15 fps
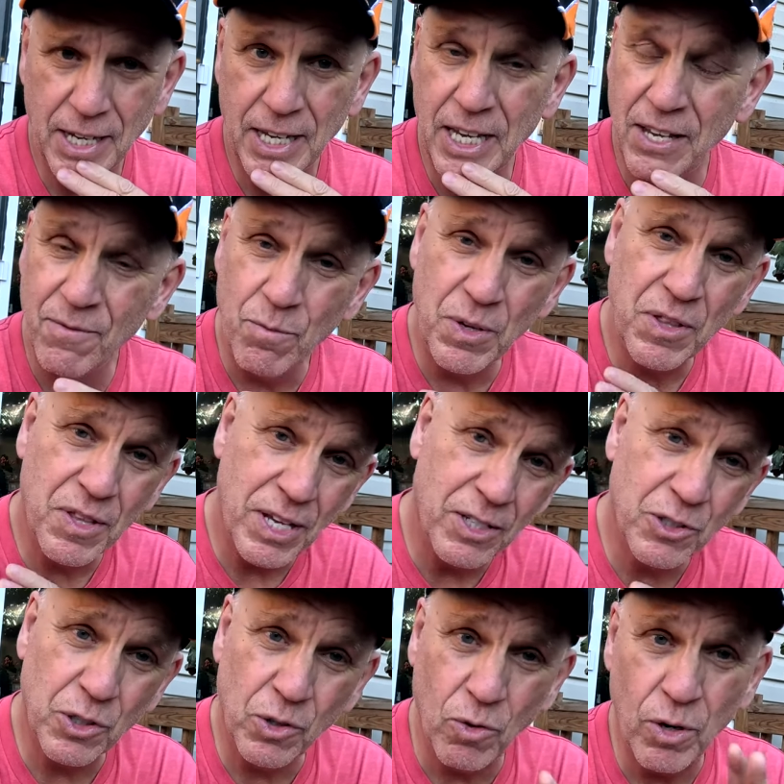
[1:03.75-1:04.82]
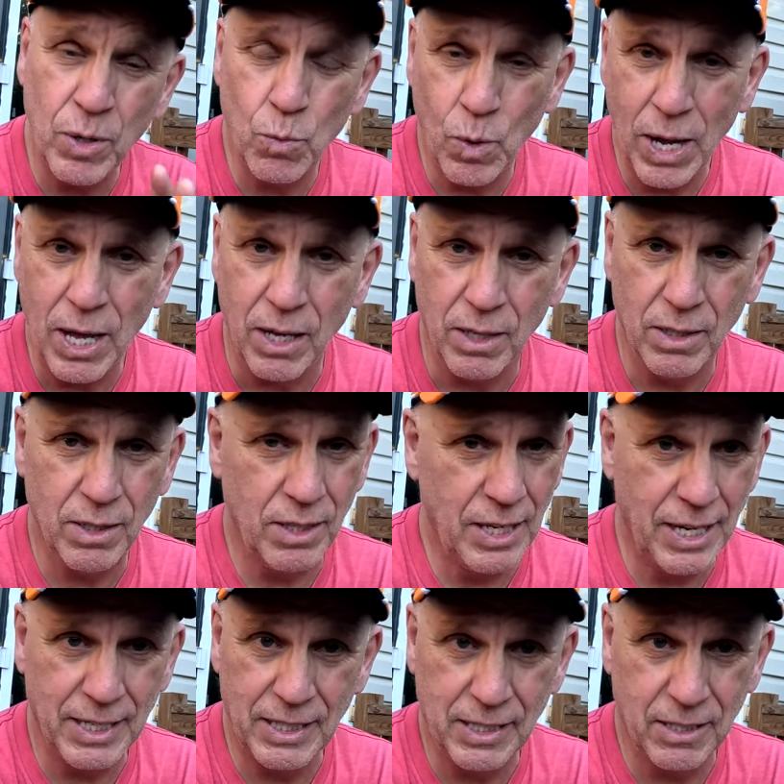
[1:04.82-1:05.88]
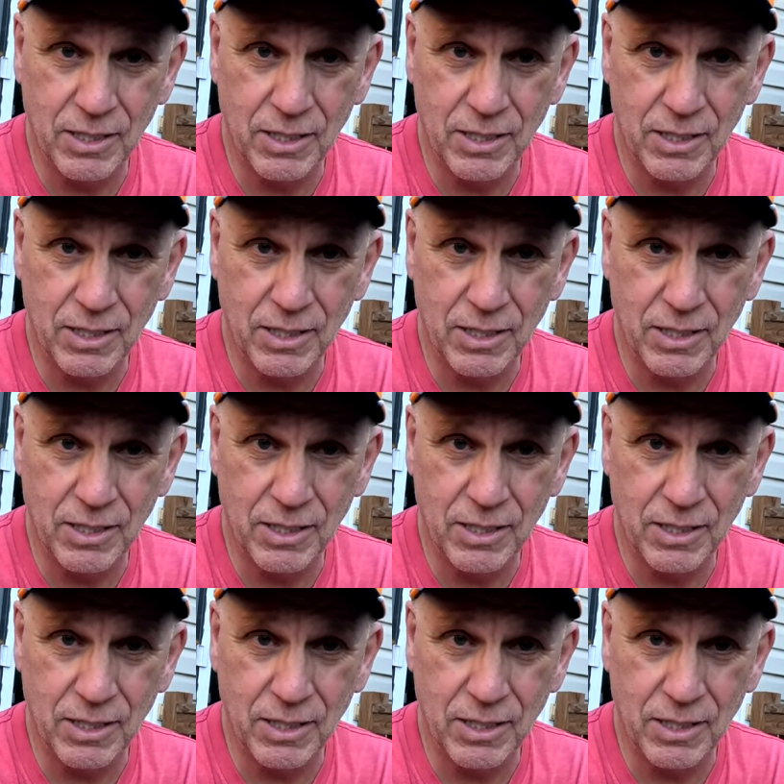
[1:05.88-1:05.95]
even when things are going well, it,